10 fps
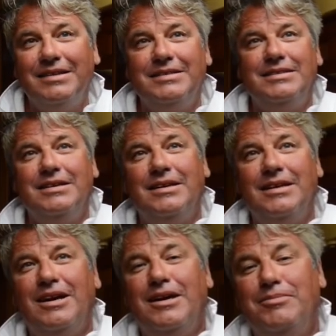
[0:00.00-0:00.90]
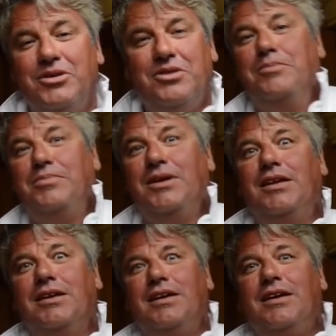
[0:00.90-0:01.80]
that uh, I'm not a
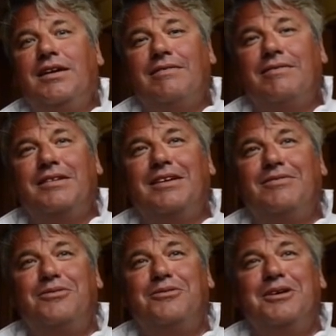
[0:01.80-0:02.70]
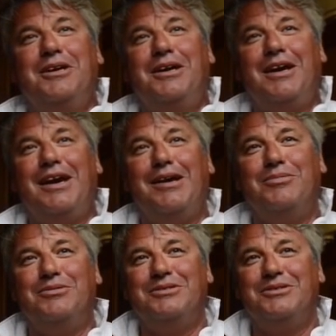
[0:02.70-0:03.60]
billionaire and therefore
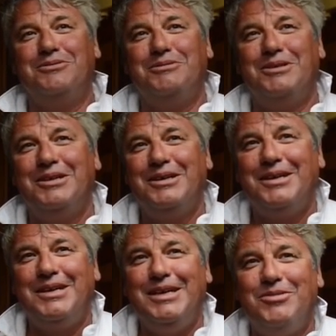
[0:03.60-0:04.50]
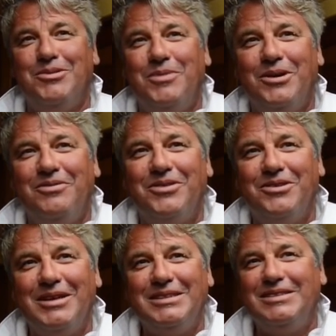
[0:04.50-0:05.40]
able to uh, keep the boat for
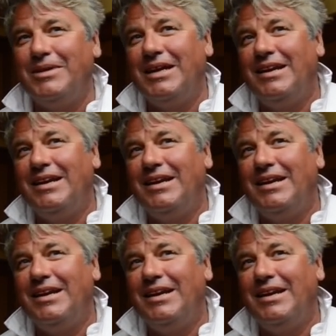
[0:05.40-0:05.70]
the rest of my